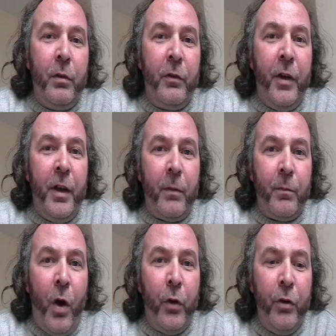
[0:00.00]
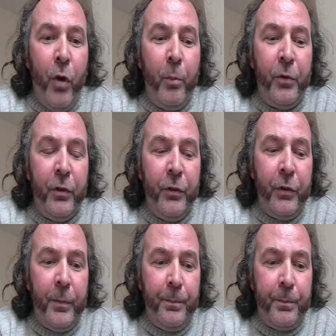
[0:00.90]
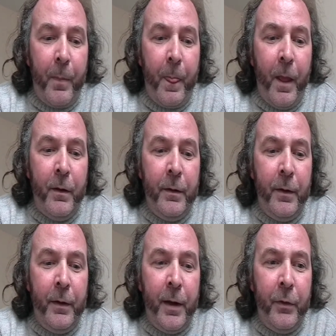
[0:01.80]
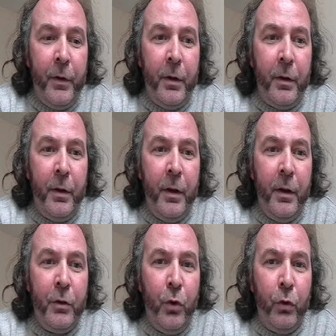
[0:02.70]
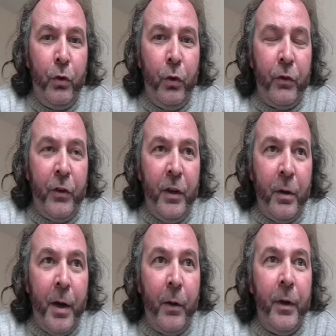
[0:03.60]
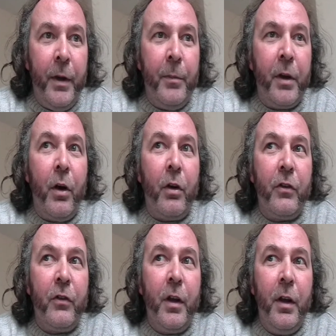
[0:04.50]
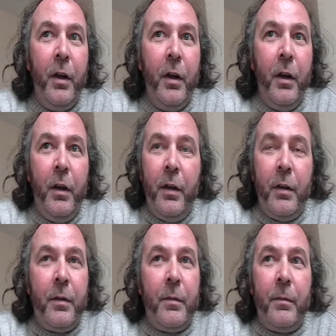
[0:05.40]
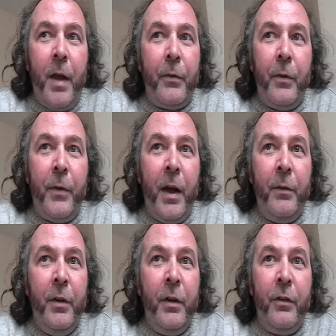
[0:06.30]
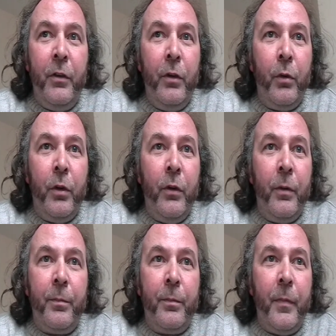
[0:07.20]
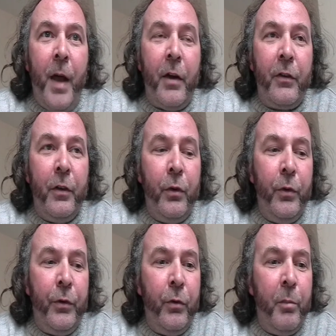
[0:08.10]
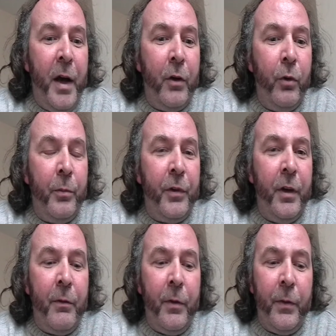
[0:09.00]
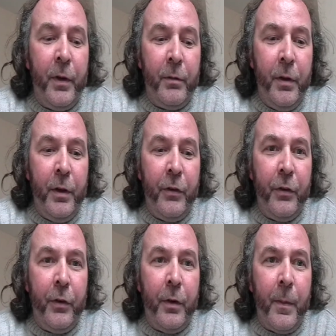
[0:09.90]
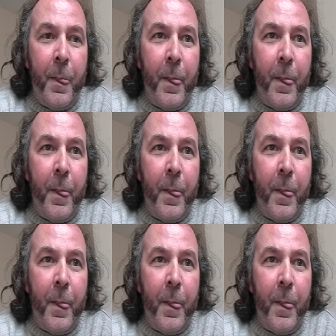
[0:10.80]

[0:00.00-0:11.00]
take all your options and have a good think about it, because after 5 years you don't want all the hassle of going through a bankruptcy and everything, do you? So